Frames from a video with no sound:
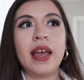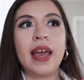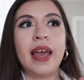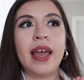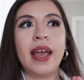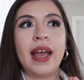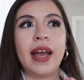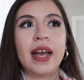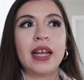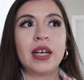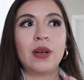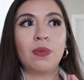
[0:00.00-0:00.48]

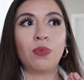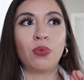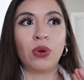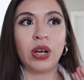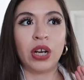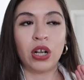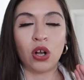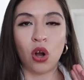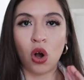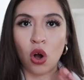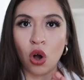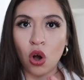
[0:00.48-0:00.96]
and
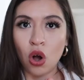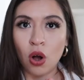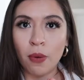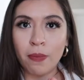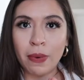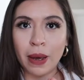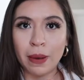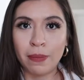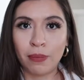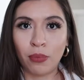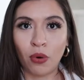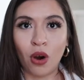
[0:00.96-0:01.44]
bring all
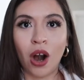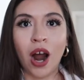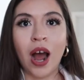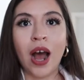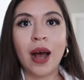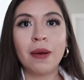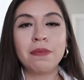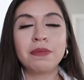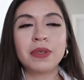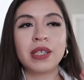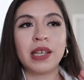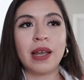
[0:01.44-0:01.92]
my
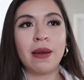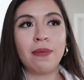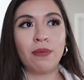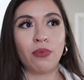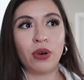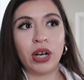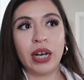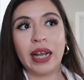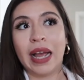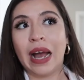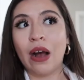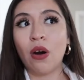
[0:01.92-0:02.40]
props and
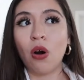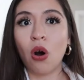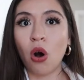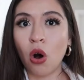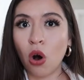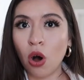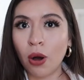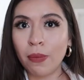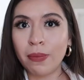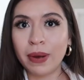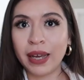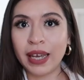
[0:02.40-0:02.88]
bring out
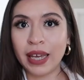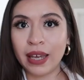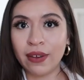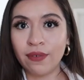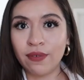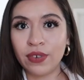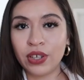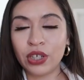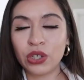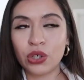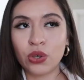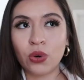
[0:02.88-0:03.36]
all my
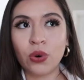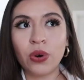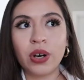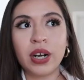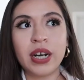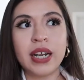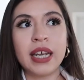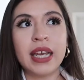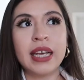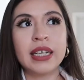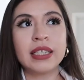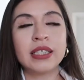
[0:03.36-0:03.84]

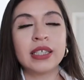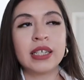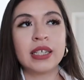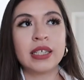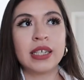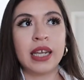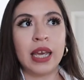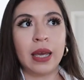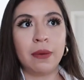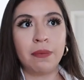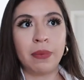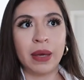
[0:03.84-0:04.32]
inventory to
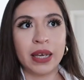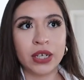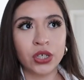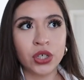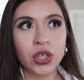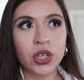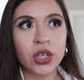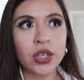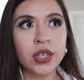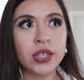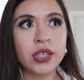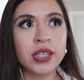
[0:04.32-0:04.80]
take
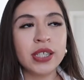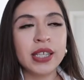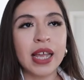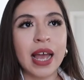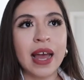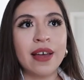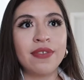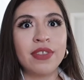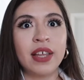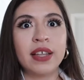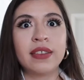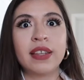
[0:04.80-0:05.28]
pictures,
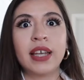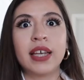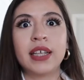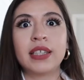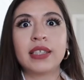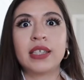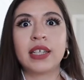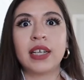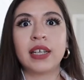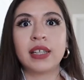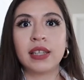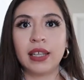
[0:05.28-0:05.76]
and then
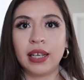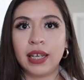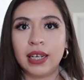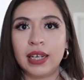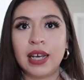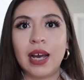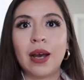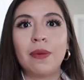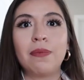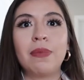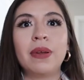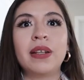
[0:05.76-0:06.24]
like to clean
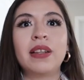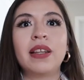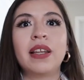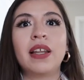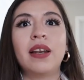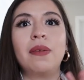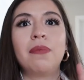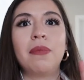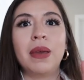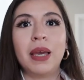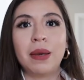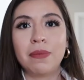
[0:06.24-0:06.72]
up and
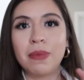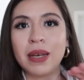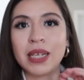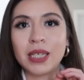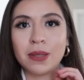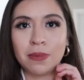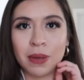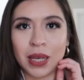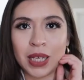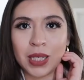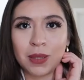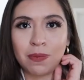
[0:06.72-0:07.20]
then make my
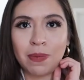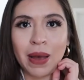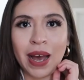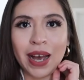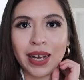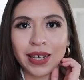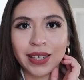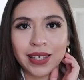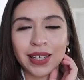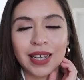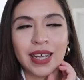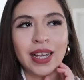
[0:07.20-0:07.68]
space
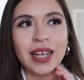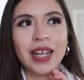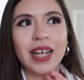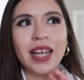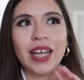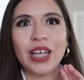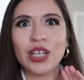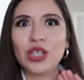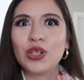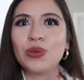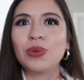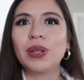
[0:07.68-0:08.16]
back
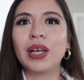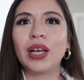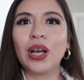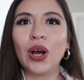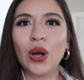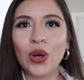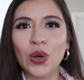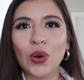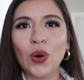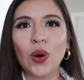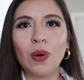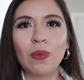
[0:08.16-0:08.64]
into like
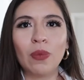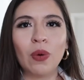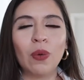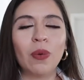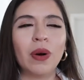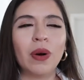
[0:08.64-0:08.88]
a normal